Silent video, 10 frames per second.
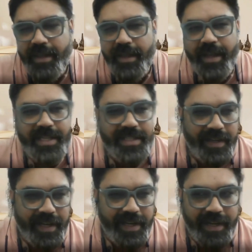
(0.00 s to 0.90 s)
I
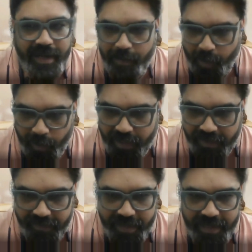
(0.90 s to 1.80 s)
started at block
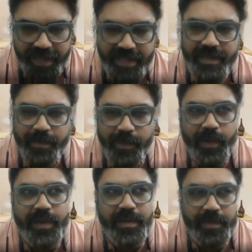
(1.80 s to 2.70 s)
level as a
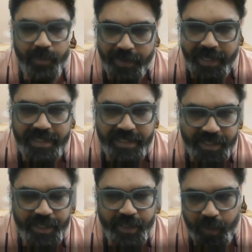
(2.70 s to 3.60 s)
Block
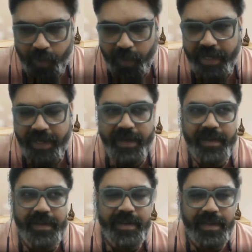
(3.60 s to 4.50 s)
Mobilization
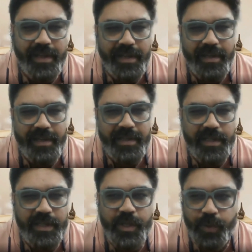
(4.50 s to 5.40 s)
Coordinator in
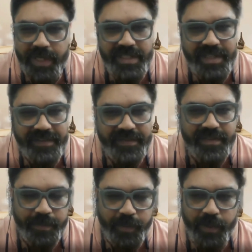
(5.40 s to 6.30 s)

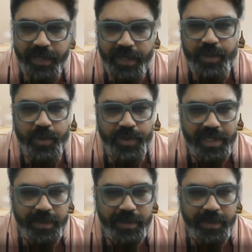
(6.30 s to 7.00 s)
UNICEF-supported social